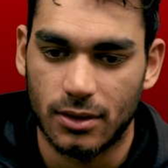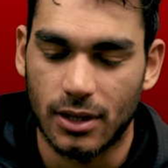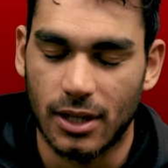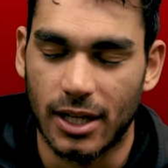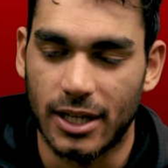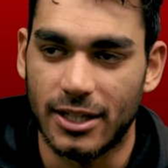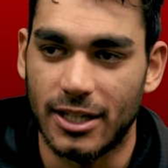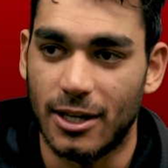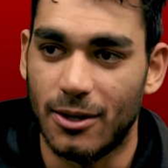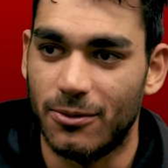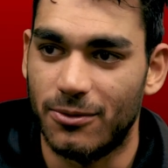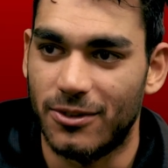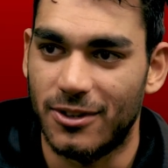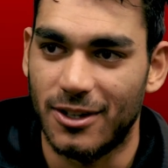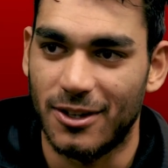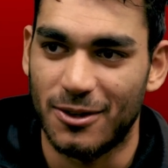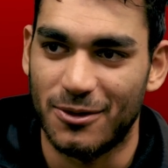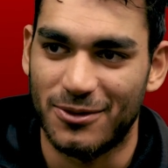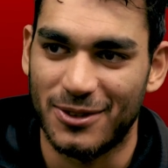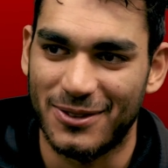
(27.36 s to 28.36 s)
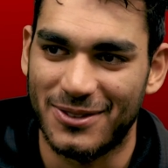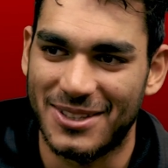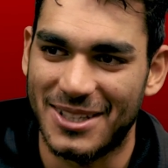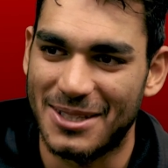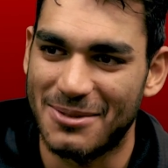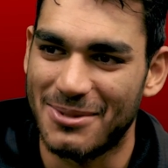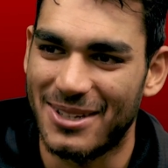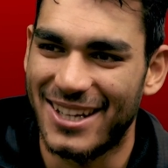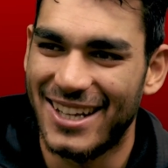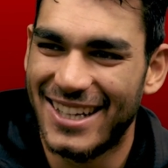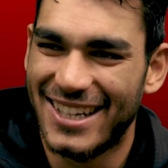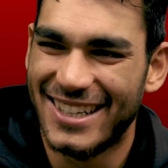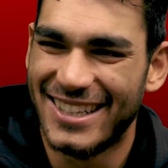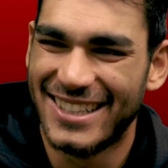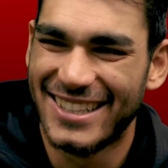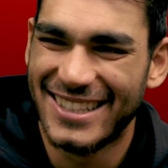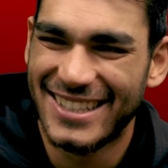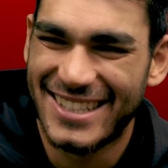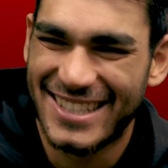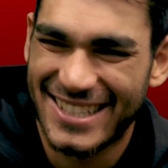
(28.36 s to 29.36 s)
Lie down for another 15
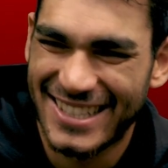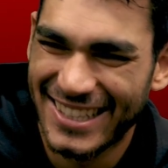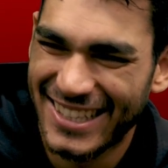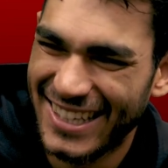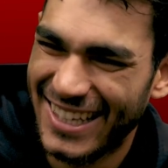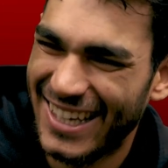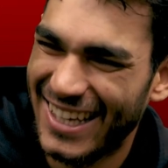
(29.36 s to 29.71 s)
minutes.